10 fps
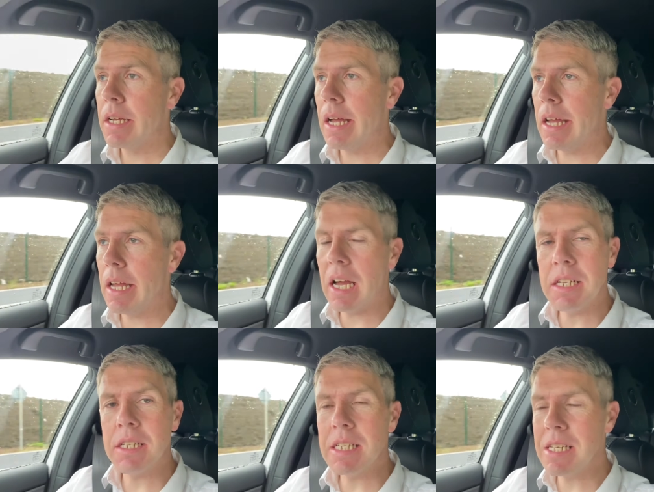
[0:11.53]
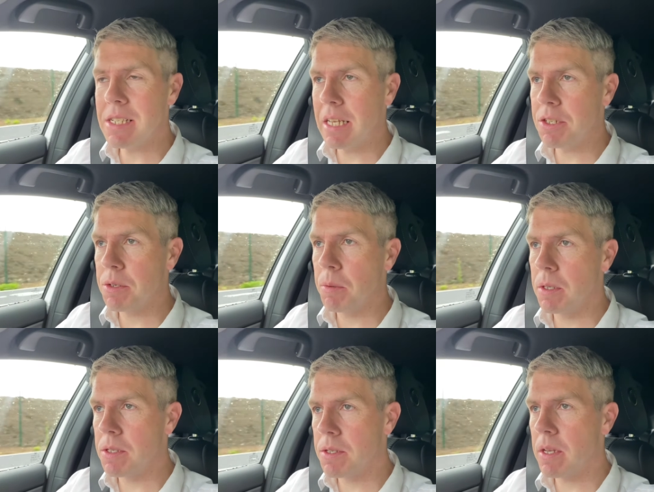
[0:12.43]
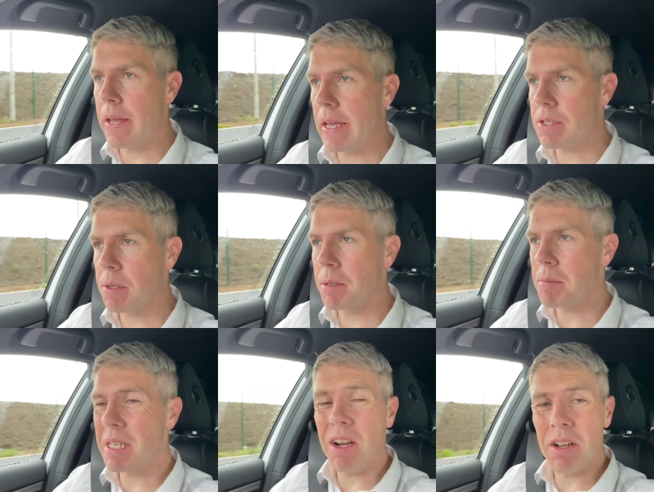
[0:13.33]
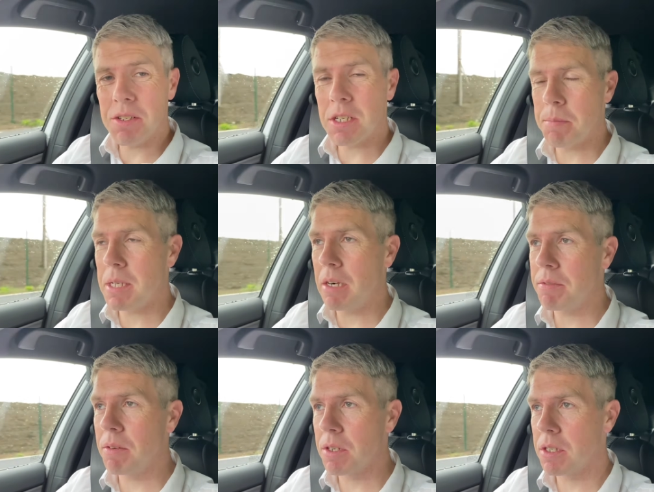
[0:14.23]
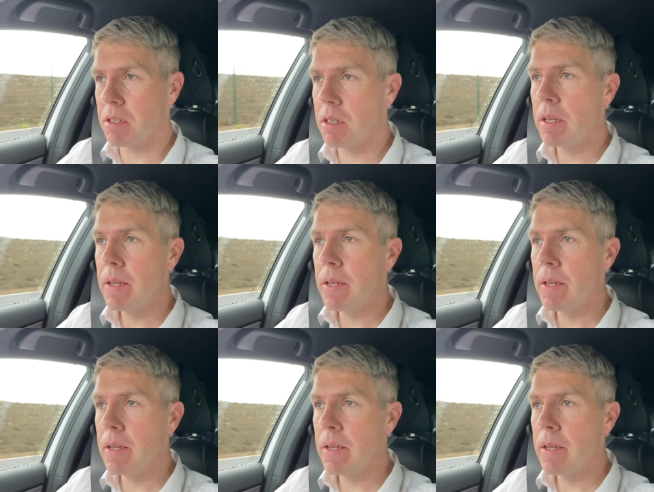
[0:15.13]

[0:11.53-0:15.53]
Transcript: Any of the diesel engine ones, sometimes the auto stop start function